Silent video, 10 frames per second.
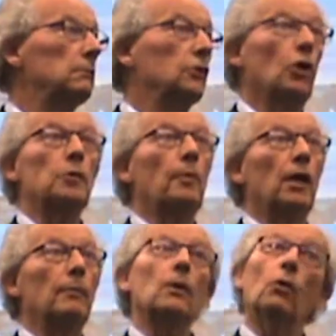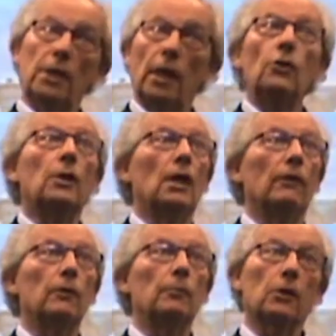Scottish Parliament, oh yeah, you can
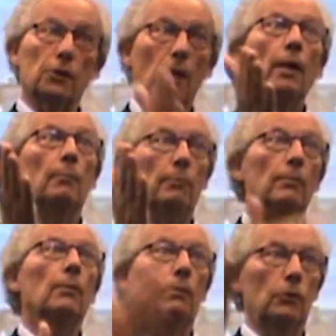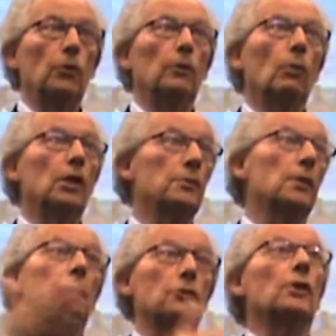have it, because
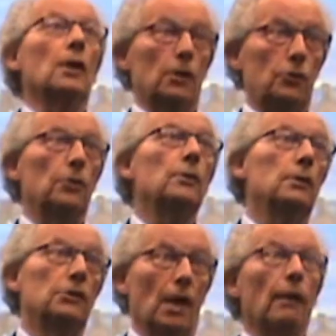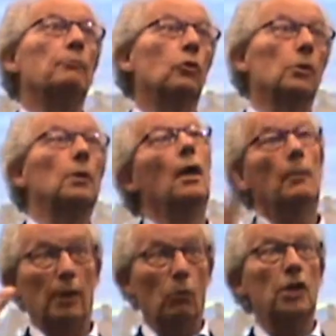Westminster doesn't regard you as that important.
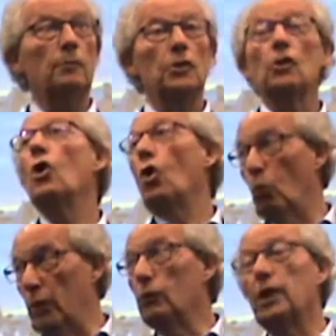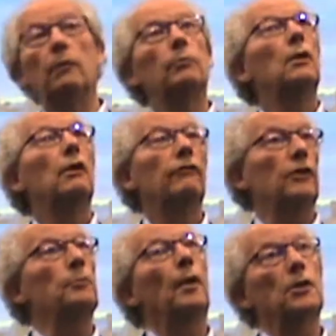But at Westminster, we'll keep
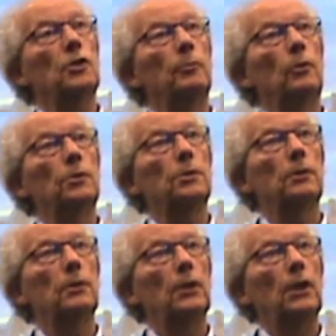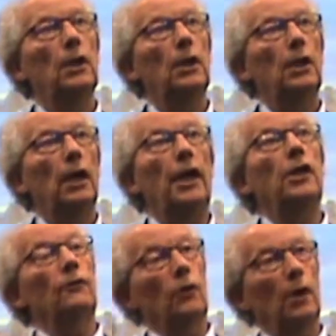first past the post. And
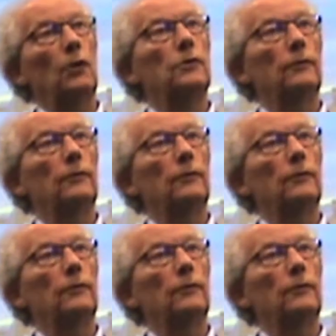then you've got the House of